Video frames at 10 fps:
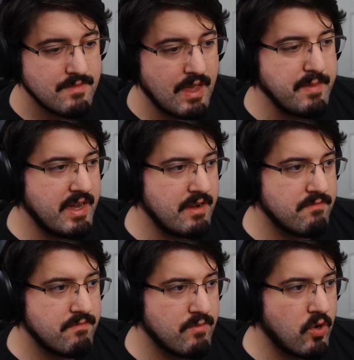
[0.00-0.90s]
I mean,
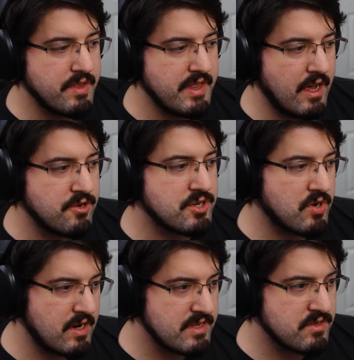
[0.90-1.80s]
more than the other
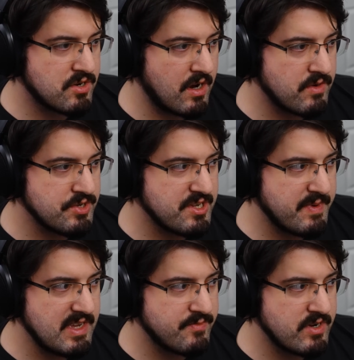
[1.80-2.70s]
strongest of the strong, which are the
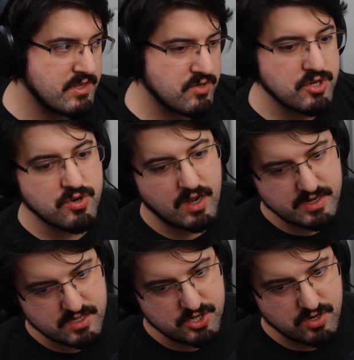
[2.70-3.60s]
Space Marines, or the
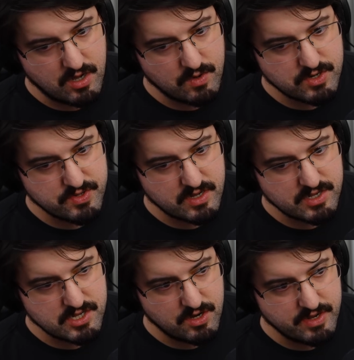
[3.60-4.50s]
strongest of the strong, which are the
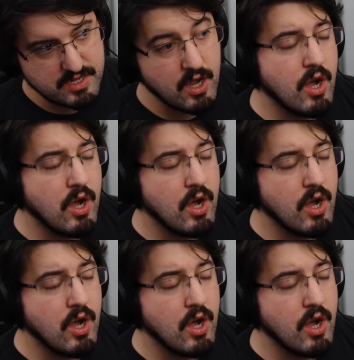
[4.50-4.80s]
Custodes,